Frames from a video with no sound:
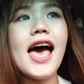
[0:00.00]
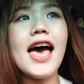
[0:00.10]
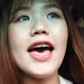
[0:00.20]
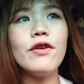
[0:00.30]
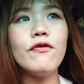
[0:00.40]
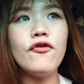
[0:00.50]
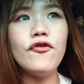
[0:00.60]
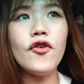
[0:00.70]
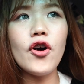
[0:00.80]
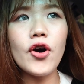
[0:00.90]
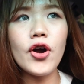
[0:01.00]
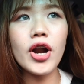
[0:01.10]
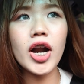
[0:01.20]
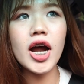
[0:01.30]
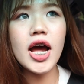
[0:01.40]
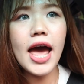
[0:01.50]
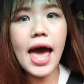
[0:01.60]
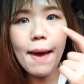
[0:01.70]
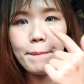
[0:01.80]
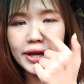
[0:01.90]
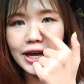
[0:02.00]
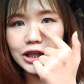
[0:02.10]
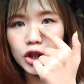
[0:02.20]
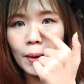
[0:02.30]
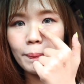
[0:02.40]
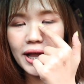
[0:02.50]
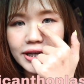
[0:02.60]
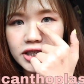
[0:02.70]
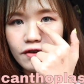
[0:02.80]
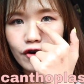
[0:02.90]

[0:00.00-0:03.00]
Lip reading: And for epicanthoplasty